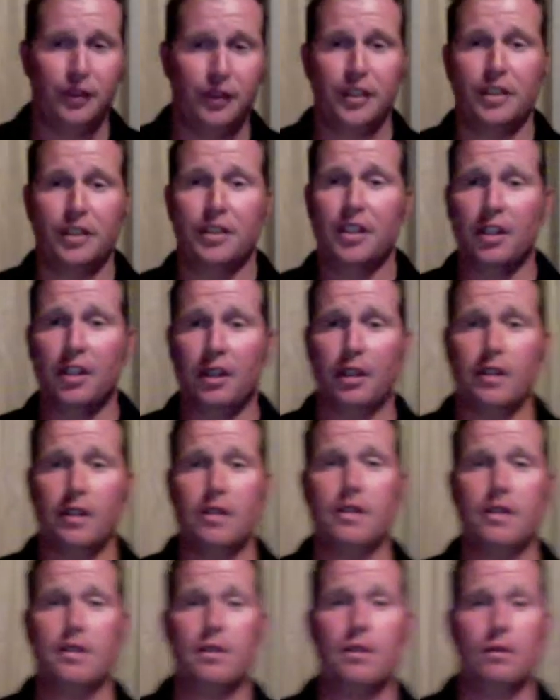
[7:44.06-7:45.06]
your
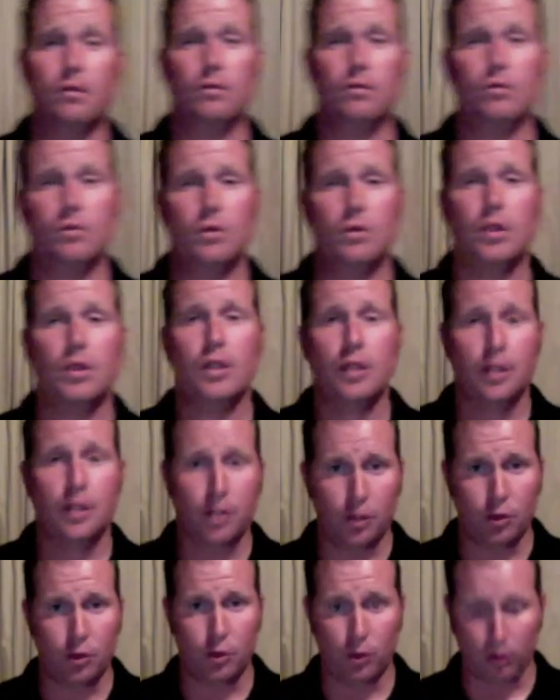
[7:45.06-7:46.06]
endurance.
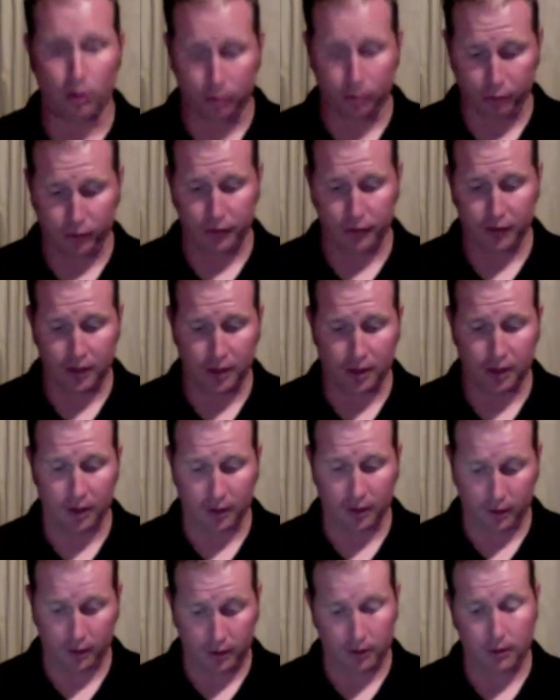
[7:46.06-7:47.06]
You will improve your
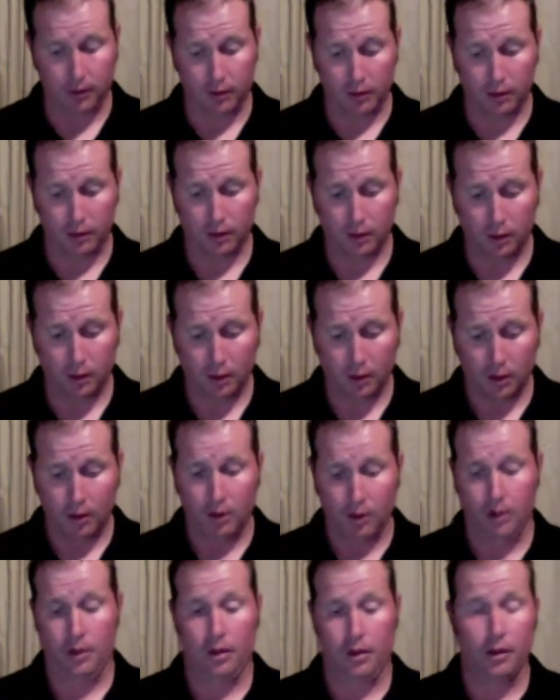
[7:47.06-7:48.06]
endurance
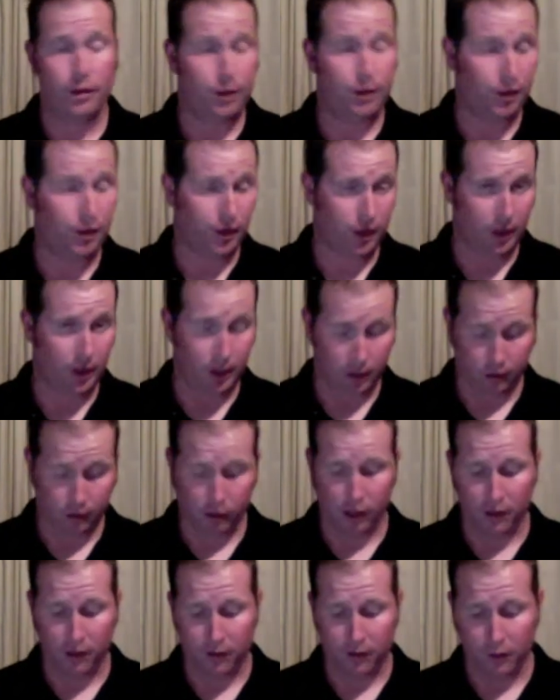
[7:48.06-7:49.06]
during
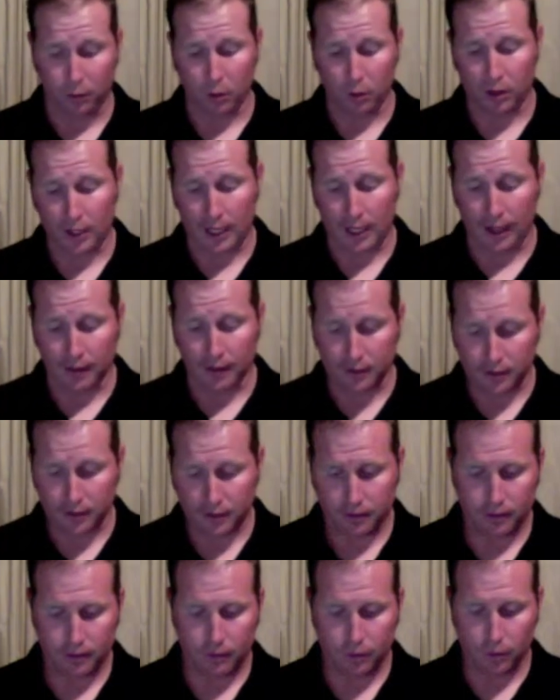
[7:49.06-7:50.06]
CrossFit workouts.
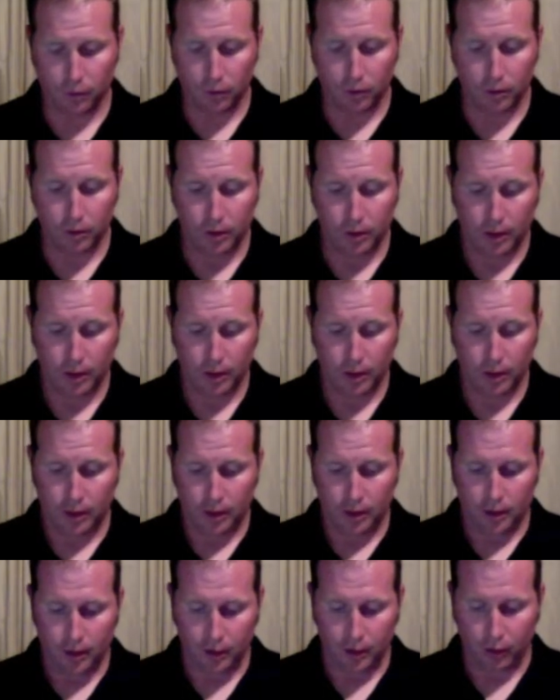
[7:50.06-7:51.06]

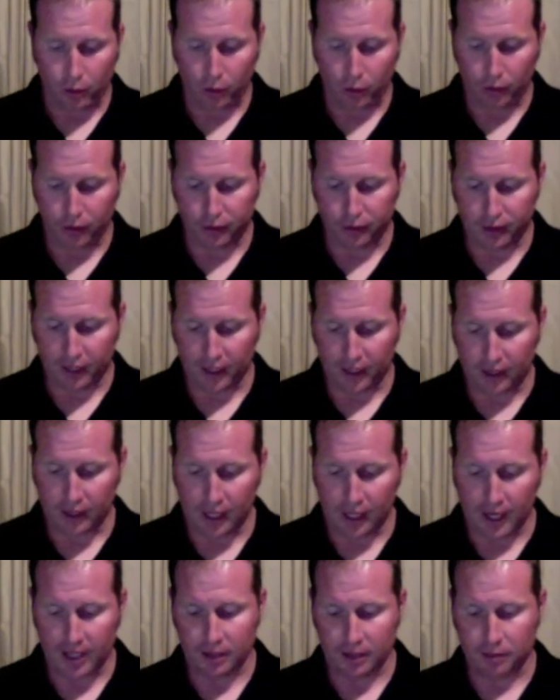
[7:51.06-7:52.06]
According to Greg
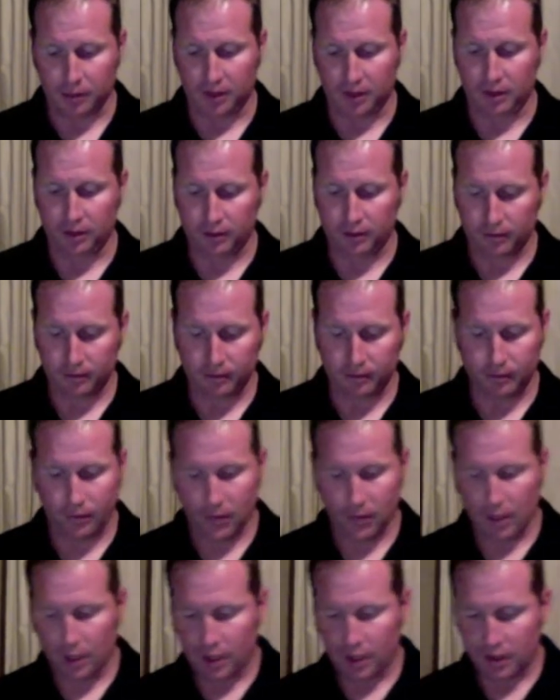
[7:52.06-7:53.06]
Glassman,
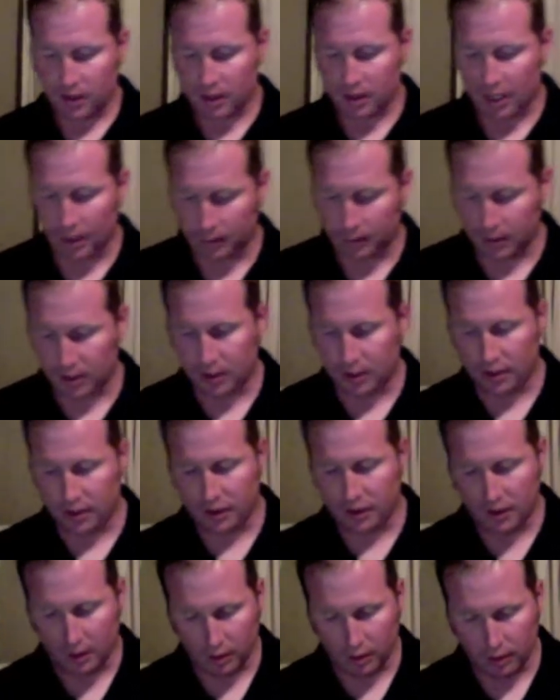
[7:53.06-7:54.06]
stamina is
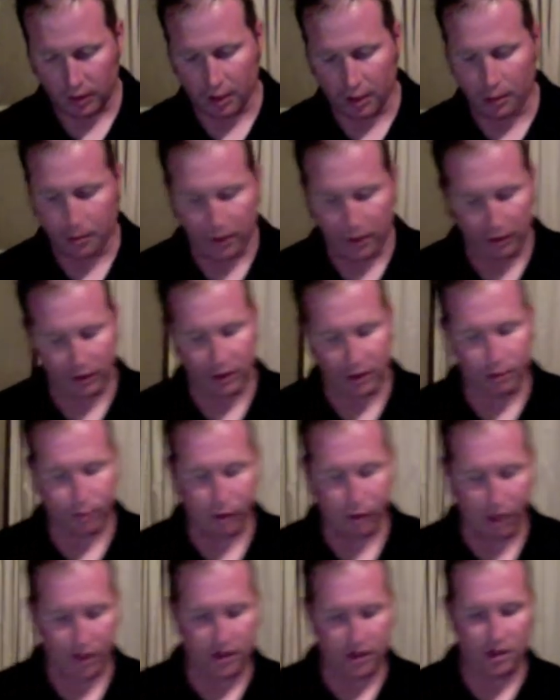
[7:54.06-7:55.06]
the ability to
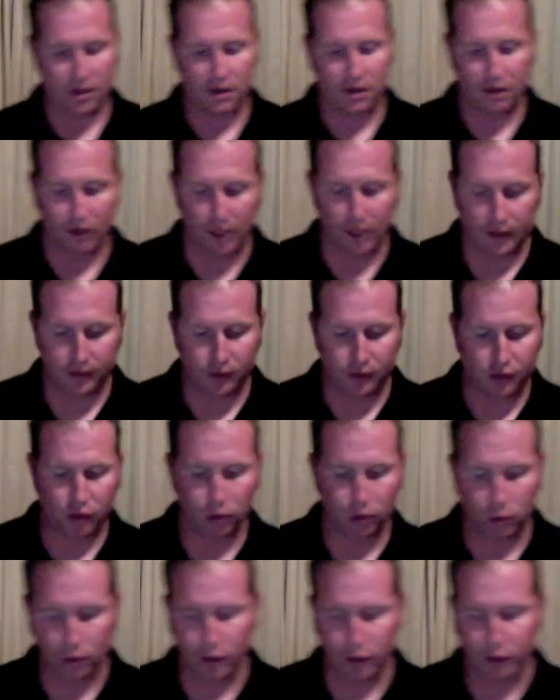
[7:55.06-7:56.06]
process, deliver,
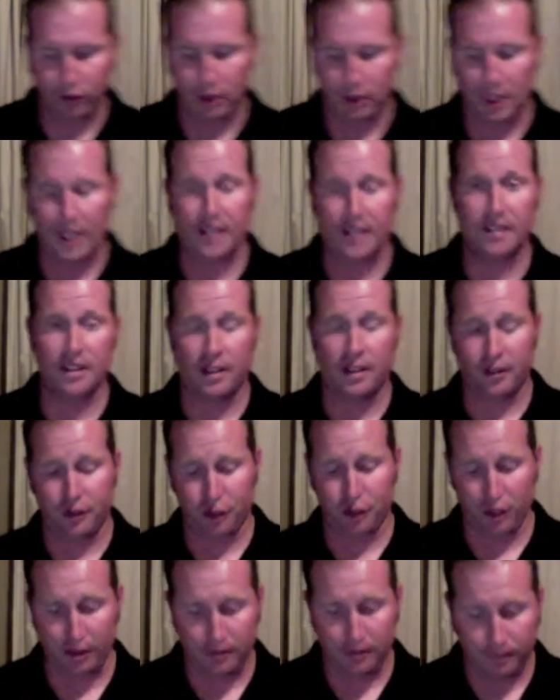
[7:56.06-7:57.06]
store, and utilize energy.